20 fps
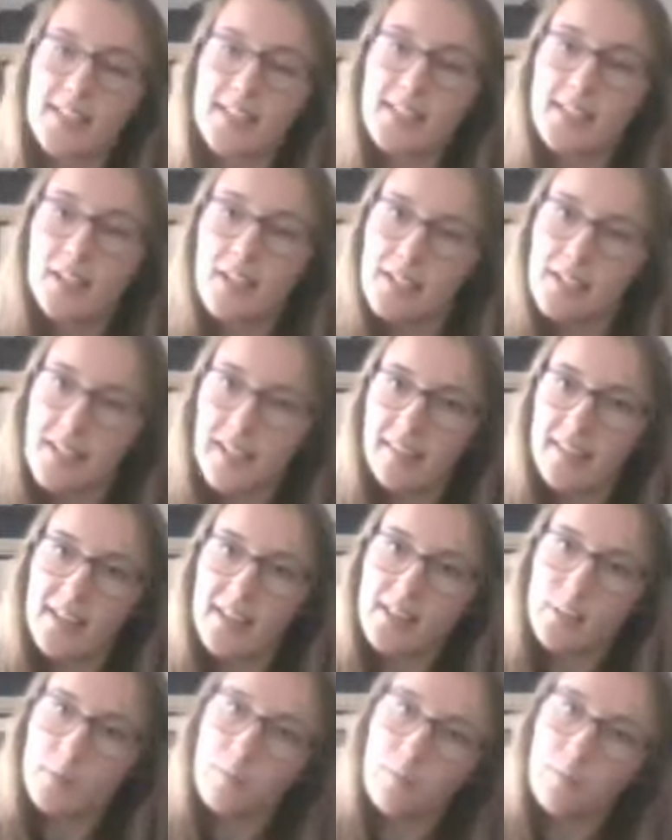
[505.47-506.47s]
these little sand
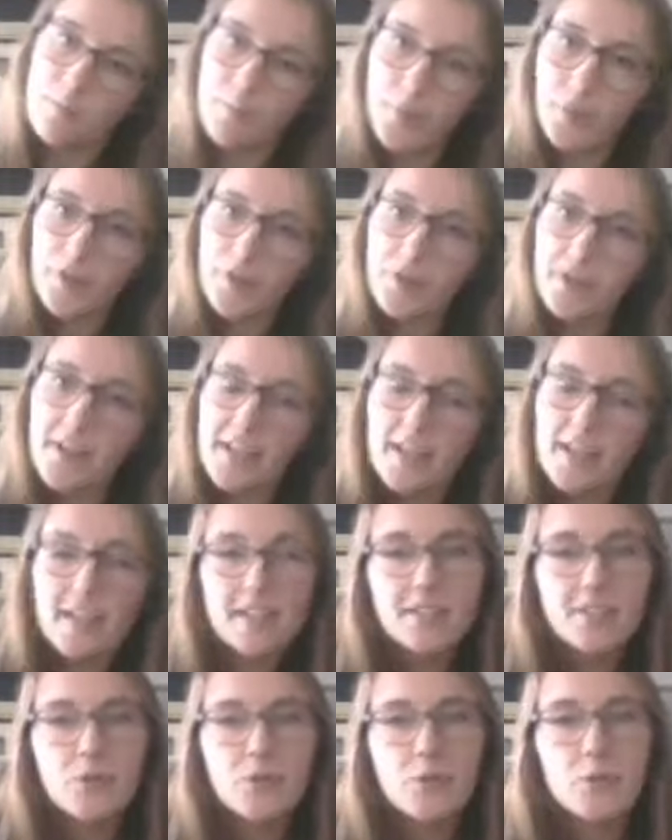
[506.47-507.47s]
lance burr
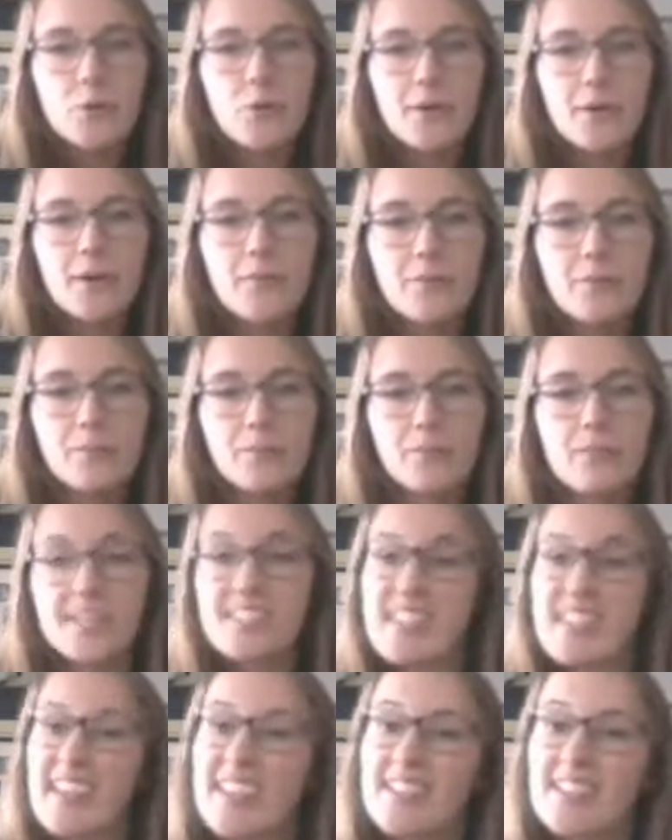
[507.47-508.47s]
into the
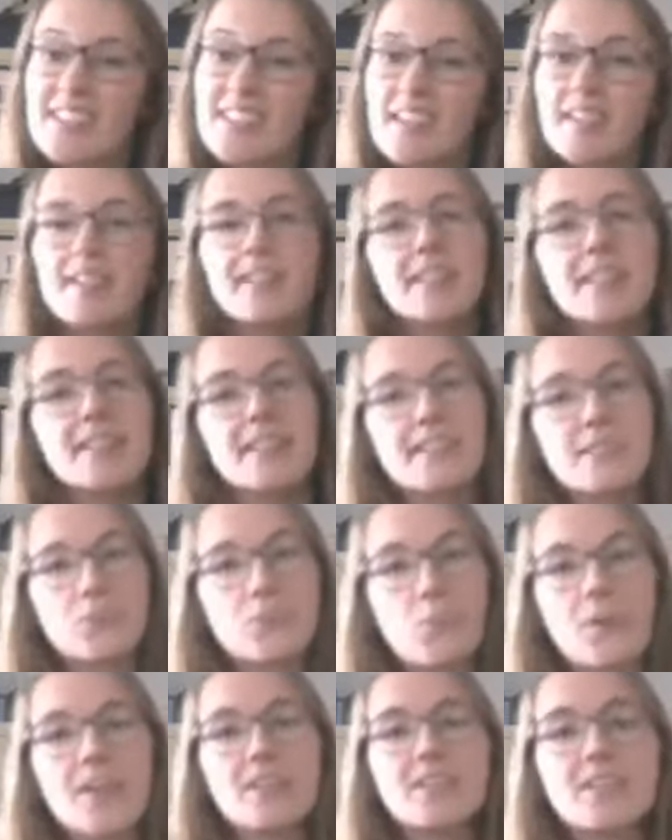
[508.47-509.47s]
sand, and then
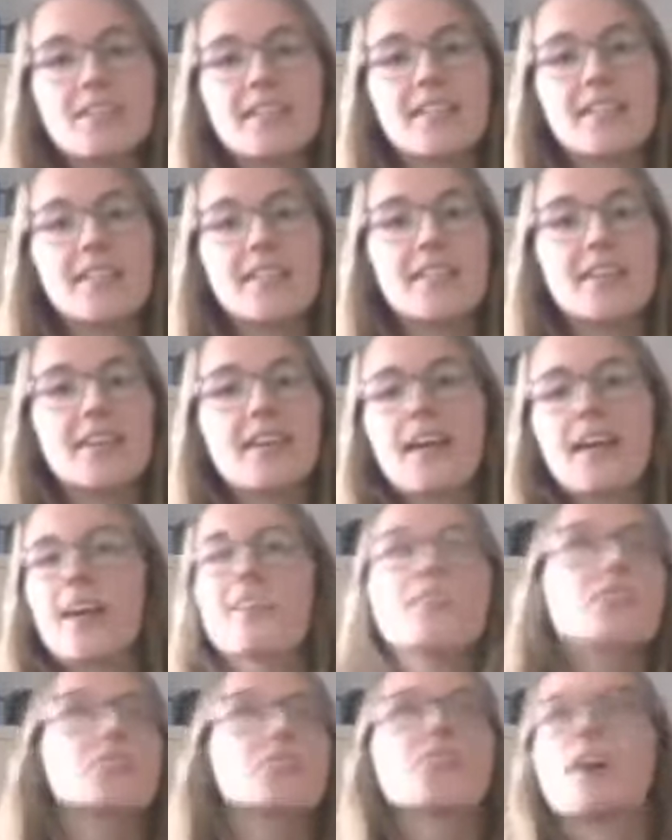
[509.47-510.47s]
these whales can,
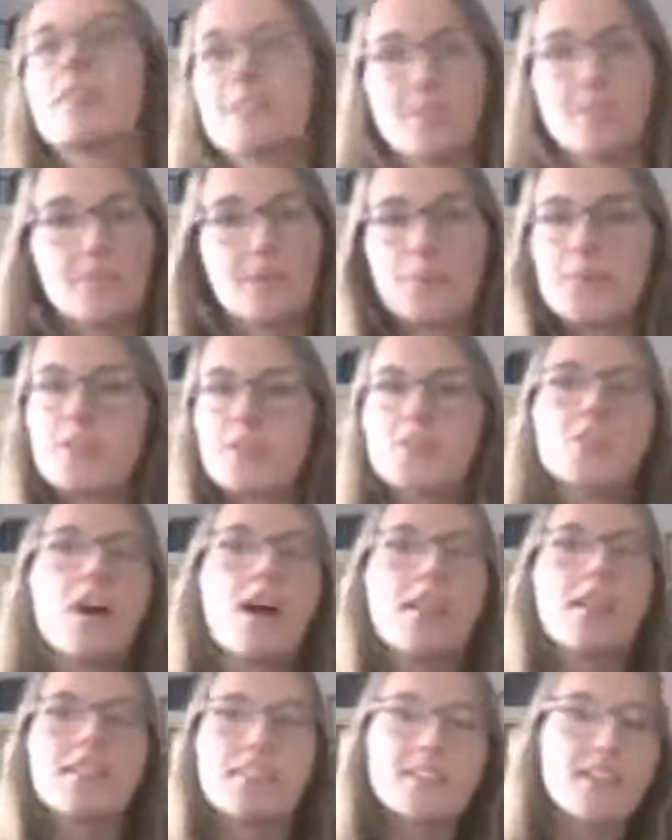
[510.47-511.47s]
and there's tons of them. There's
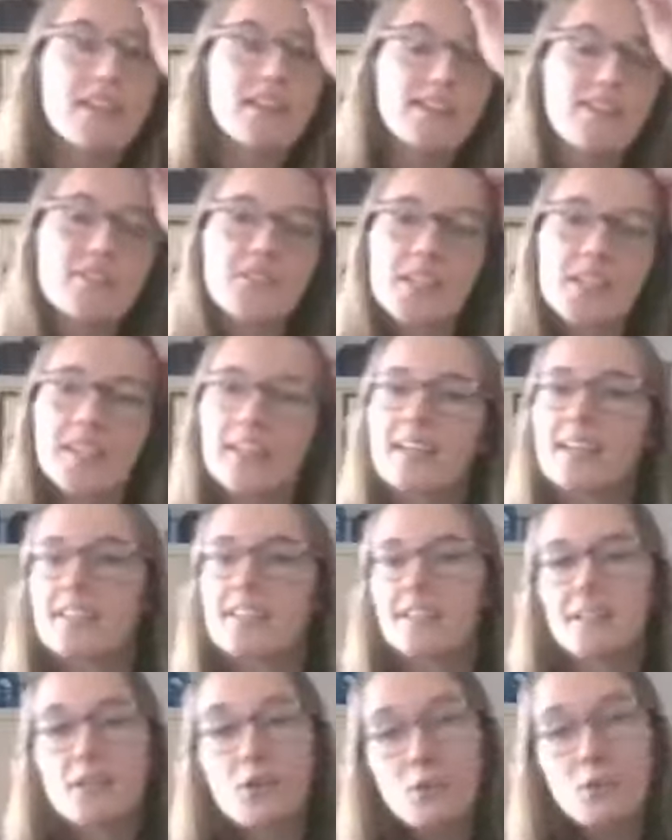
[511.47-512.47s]
tons and tons of sand
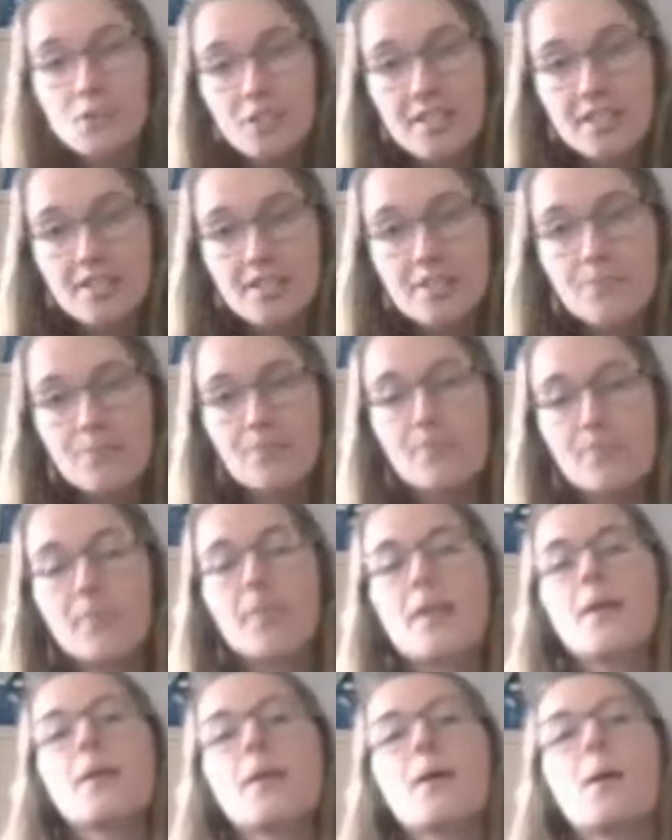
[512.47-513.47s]
lance in the oceans.
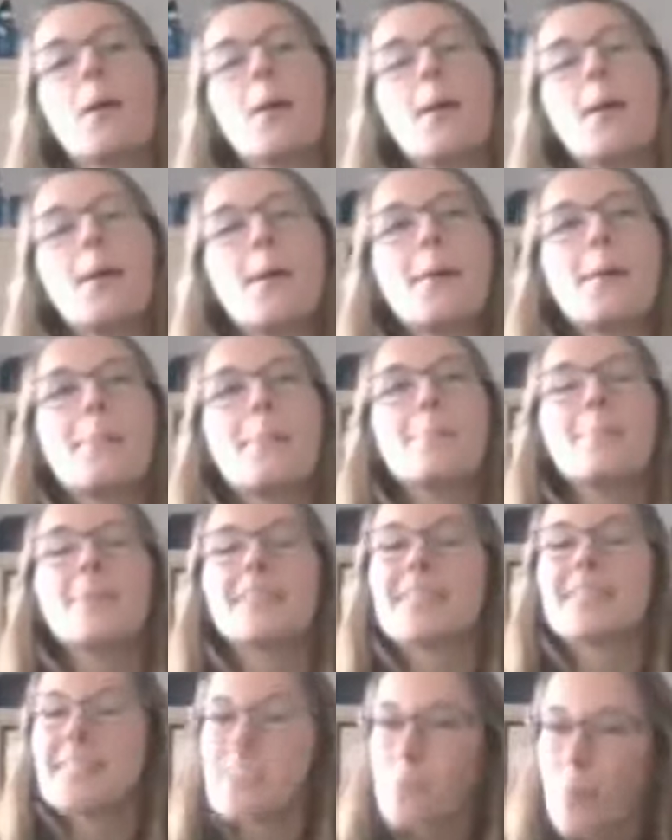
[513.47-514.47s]

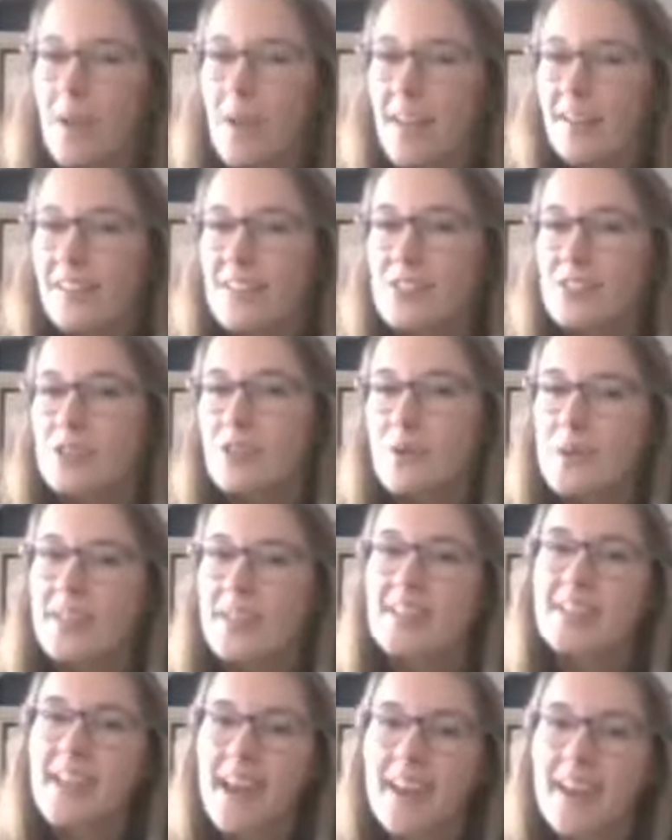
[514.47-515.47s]
But these whales don't
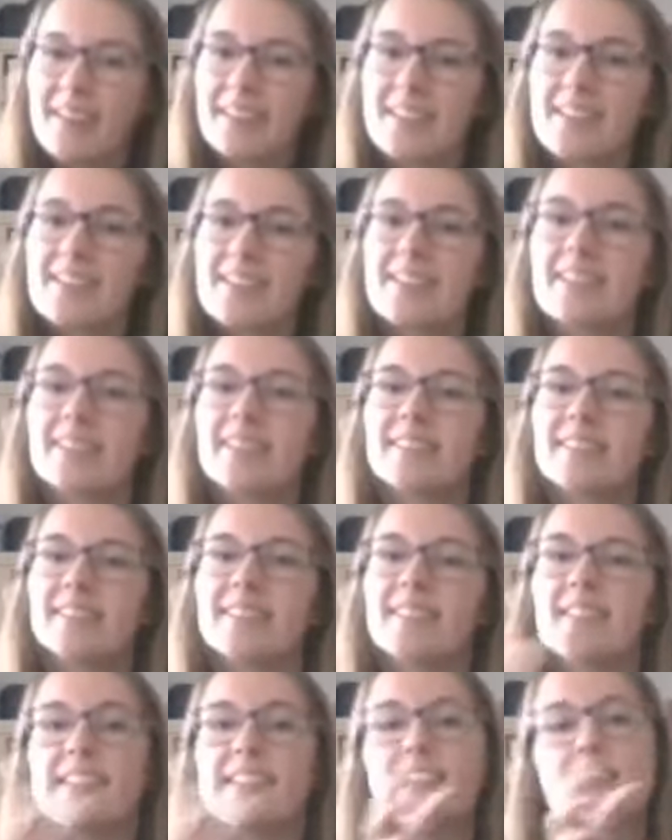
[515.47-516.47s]
exactly
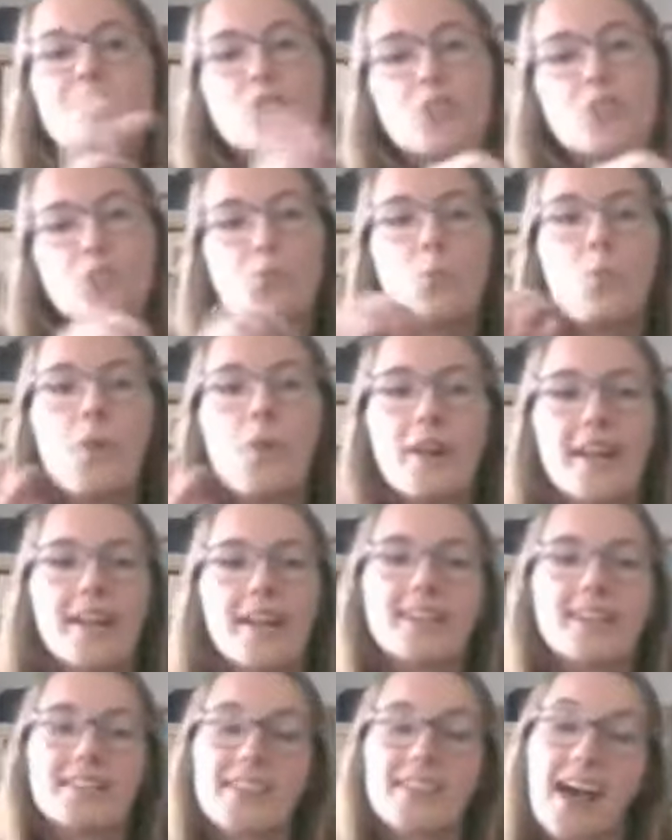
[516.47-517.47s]
eat just one
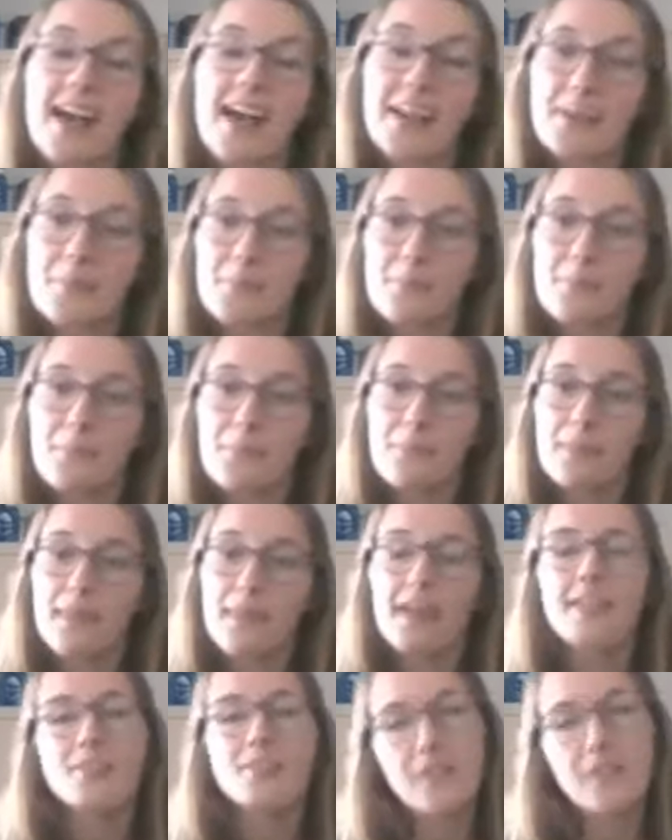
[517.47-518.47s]
at a time.
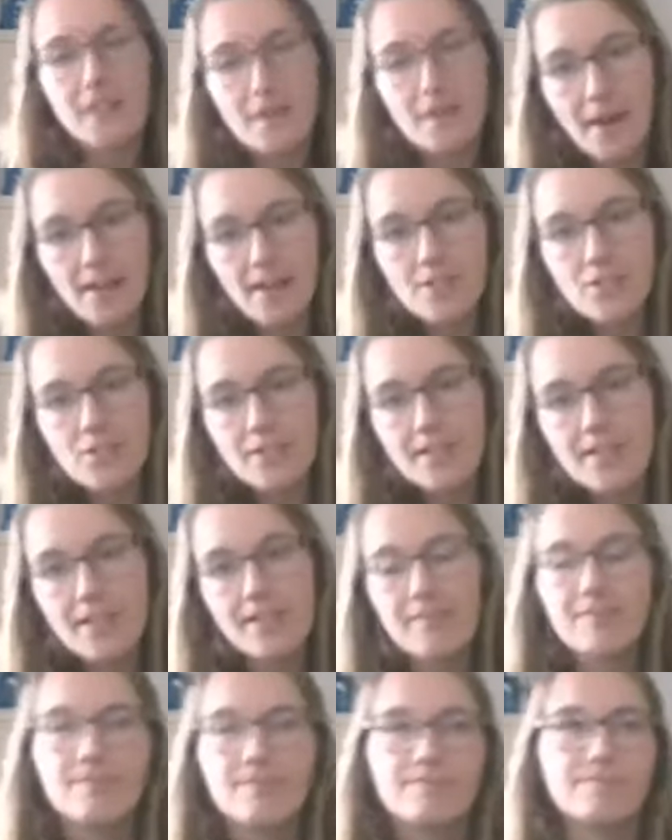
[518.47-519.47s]
As you can imagine,
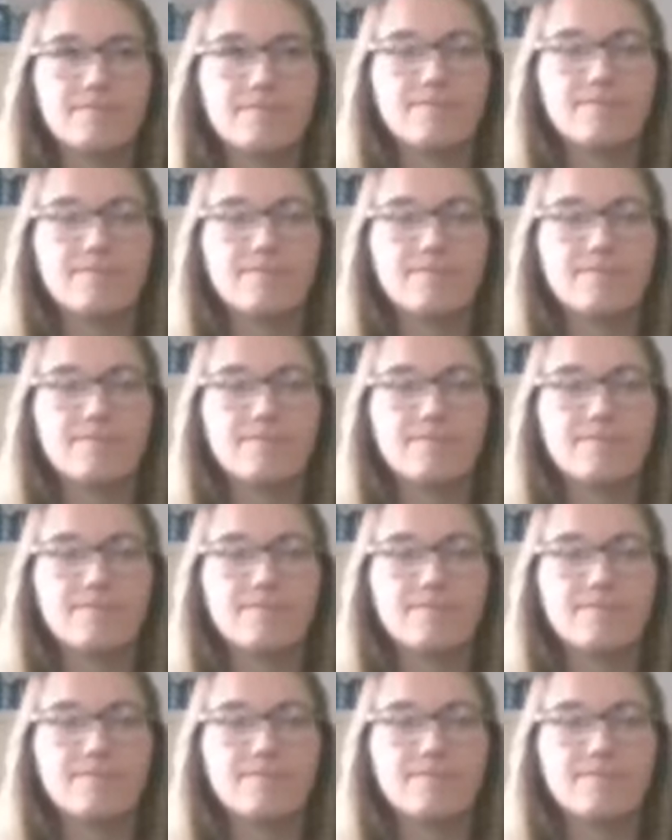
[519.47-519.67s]
it